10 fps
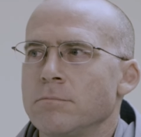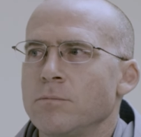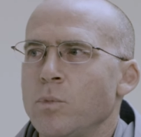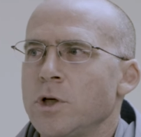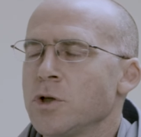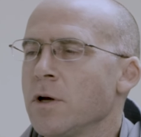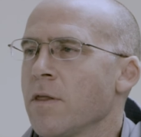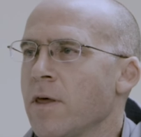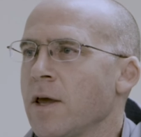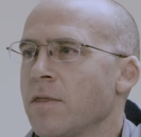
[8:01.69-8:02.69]
we
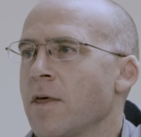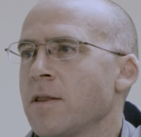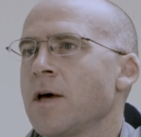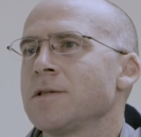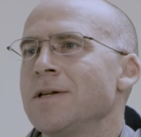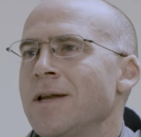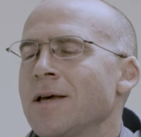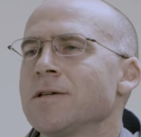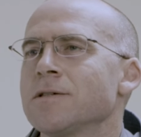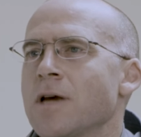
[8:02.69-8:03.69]
shouldn't think that that's
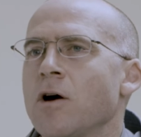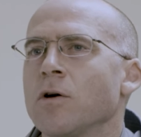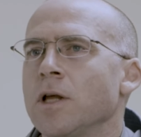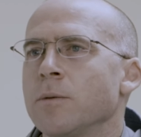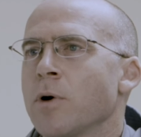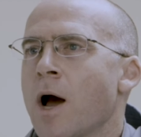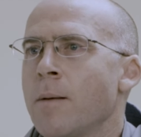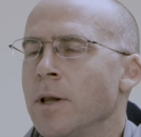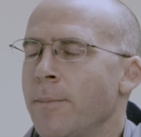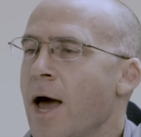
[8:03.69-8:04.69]
necessarily
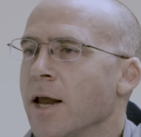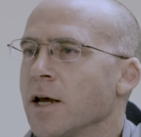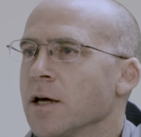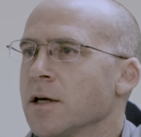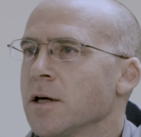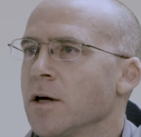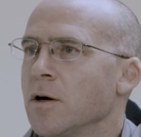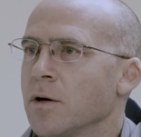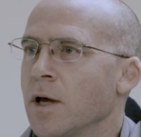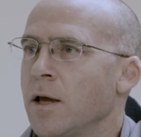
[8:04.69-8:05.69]
problematic
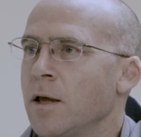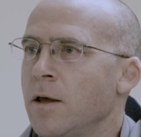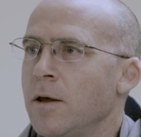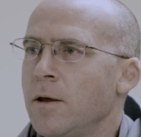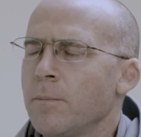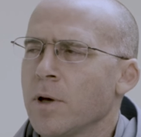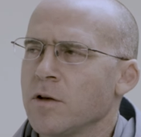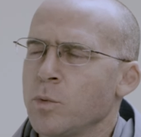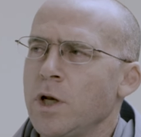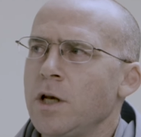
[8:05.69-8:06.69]
okay?
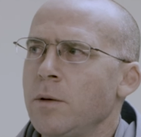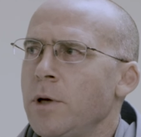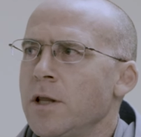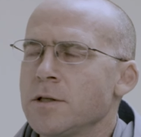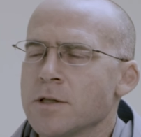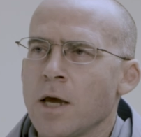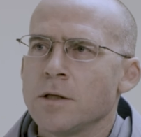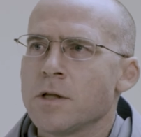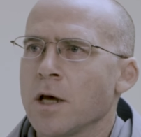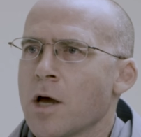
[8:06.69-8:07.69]
Because we need to be the
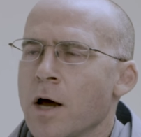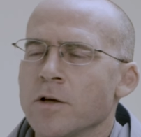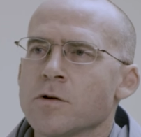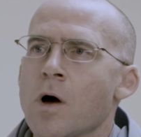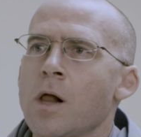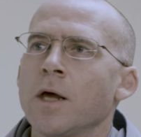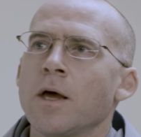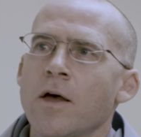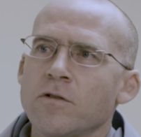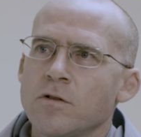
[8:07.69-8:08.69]
saints that God is
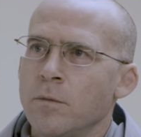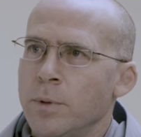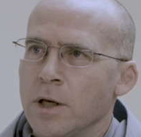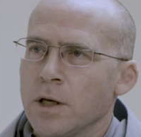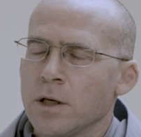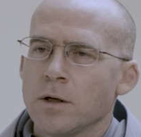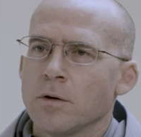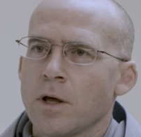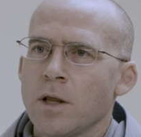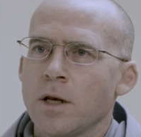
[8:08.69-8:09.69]
calling us to be,
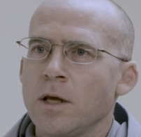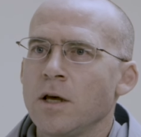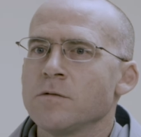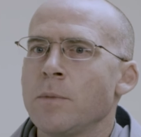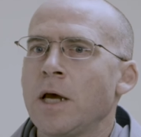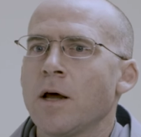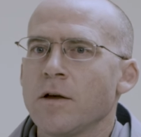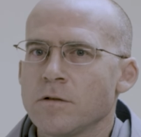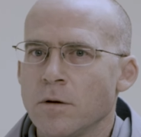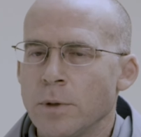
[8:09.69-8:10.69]
okay? that He has made
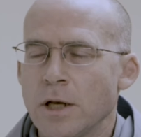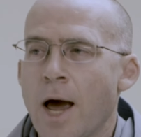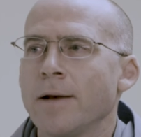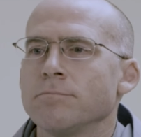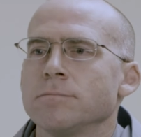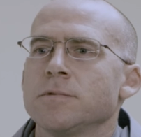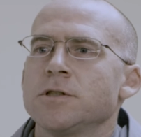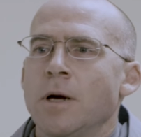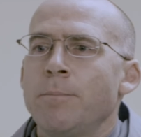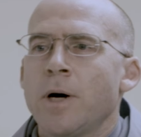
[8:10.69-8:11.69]
us to be, not
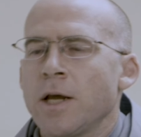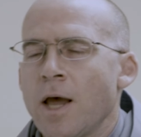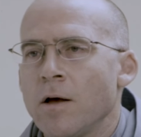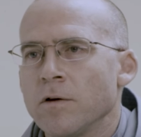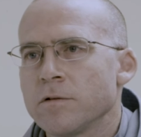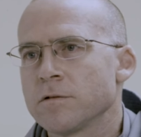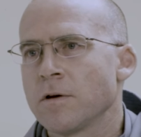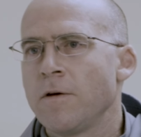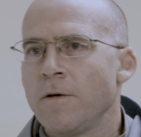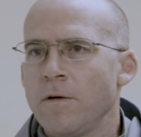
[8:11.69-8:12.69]
somebody
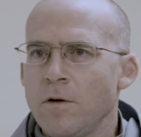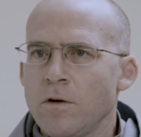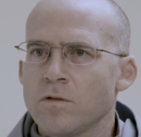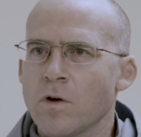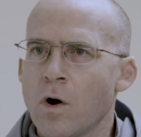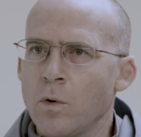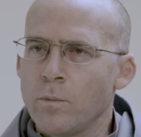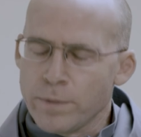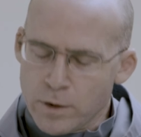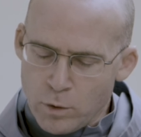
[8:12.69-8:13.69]
else.
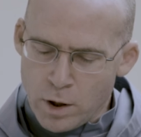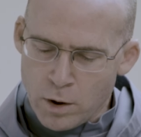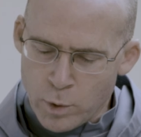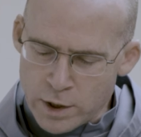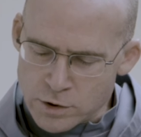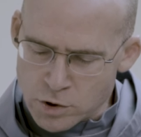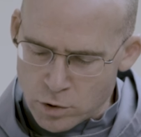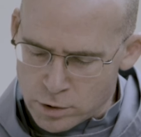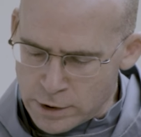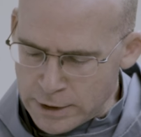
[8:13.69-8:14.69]
So uh, we can
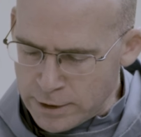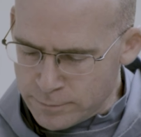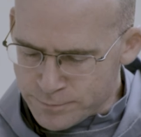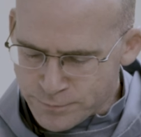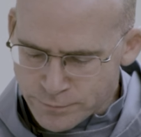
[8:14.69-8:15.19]
certainly